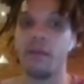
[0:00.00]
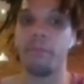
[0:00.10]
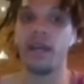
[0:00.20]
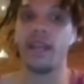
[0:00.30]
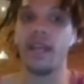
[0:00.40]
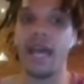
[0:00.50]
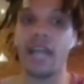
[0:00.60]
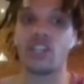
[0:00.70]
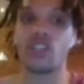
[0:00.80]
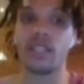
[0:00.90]
but
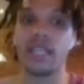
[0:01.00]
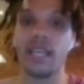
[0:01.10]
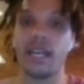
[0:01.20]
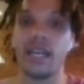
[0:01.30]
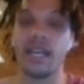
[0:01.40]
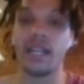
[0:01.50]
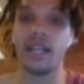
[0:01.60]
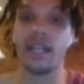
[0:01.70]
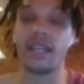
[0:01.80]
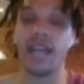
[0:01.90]
actually
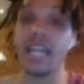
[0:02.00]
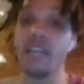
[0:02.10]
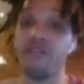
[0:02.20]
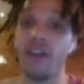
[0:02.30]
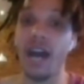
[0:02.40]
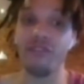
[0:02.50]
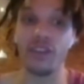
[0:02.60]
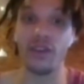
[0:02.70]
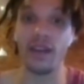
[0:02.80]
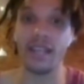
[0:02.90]
knight e5 here,